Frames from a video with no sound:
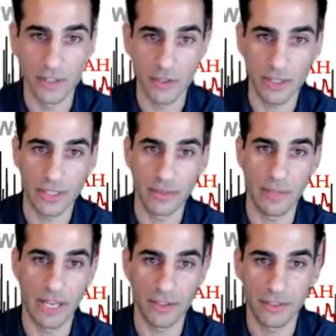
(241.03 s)
talking
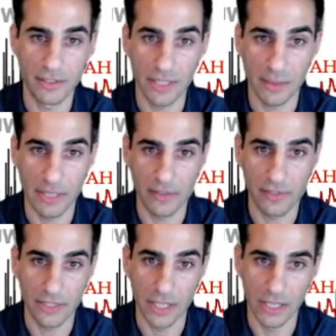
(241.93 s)
about the Lyman Alpha
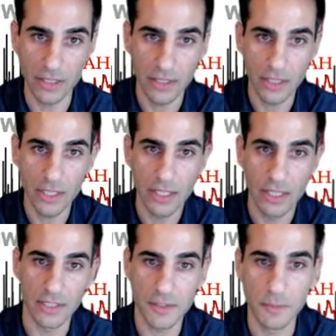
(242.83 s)
line,
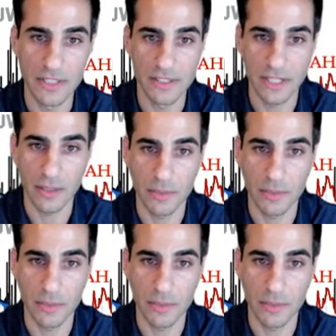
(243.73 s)
and this means that I'll